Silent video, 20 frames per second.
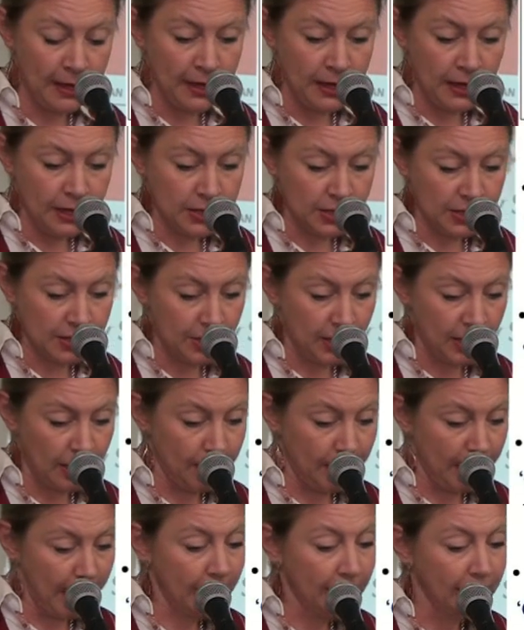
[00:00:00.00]
Just to
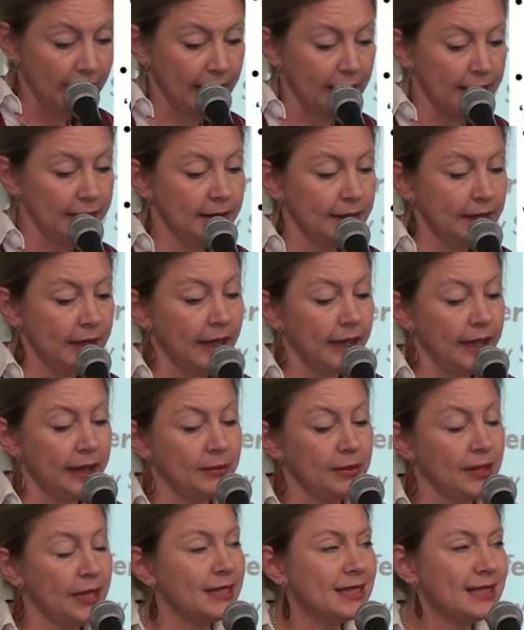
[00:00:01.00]
go back again,
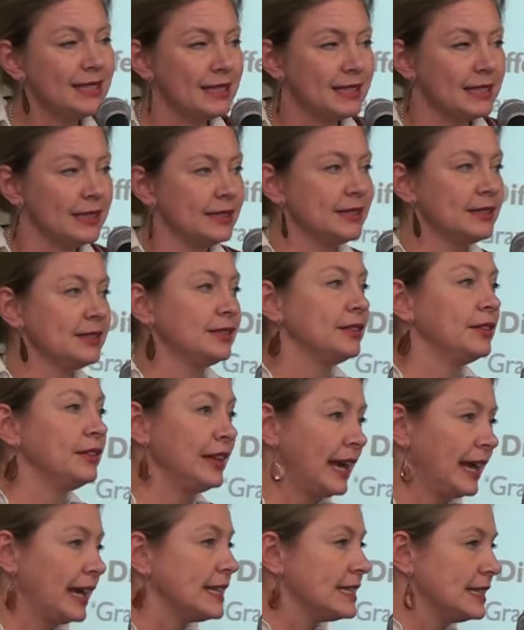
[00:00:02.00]
the instances,
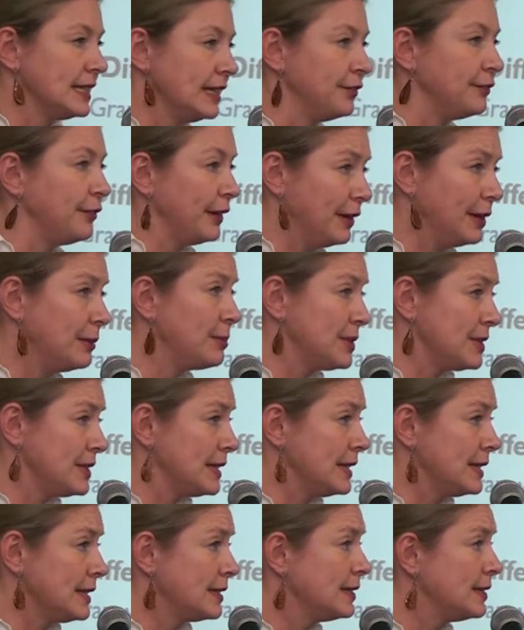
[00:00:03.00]
like I said, vary per
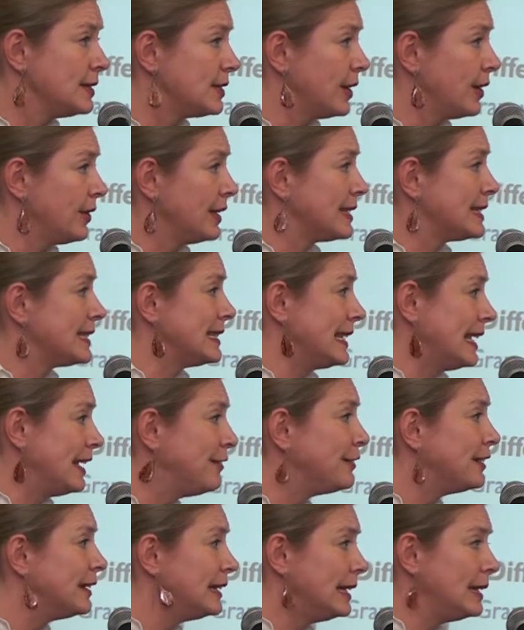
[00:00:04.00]
season. So there's
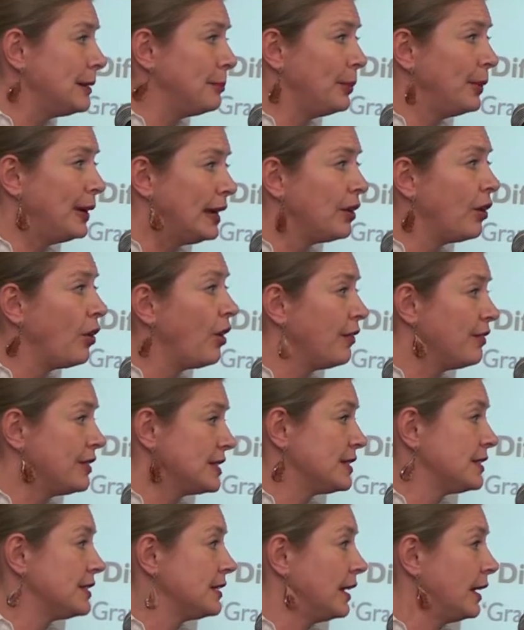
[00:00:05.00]
definitely a
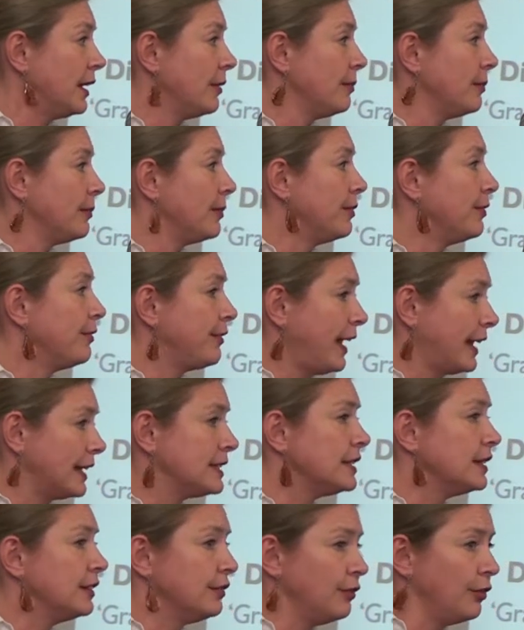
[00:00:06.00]
pre-harvest
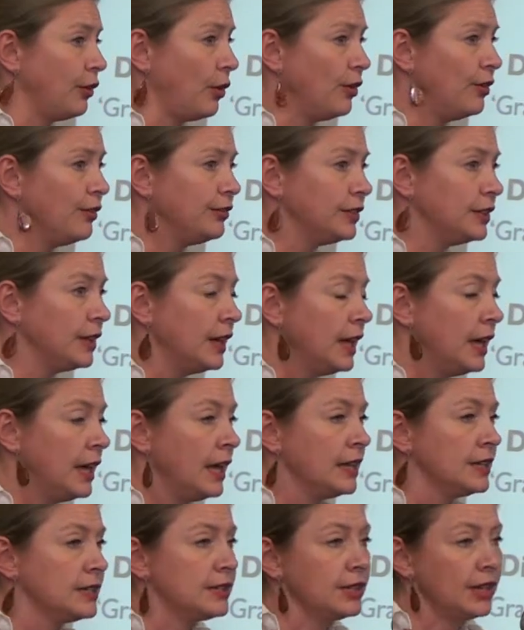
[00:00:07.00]
factor involved.
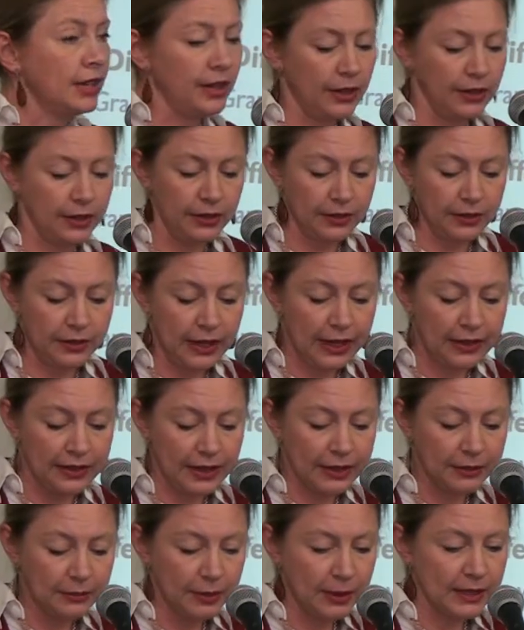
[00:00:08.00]
So,
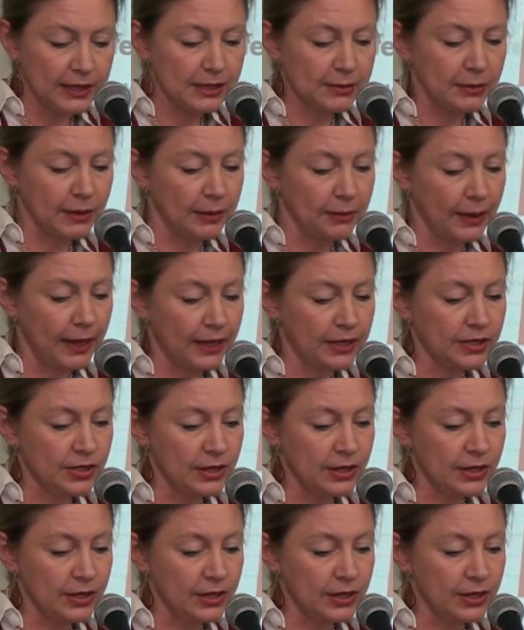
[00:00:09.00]
and that brings me back to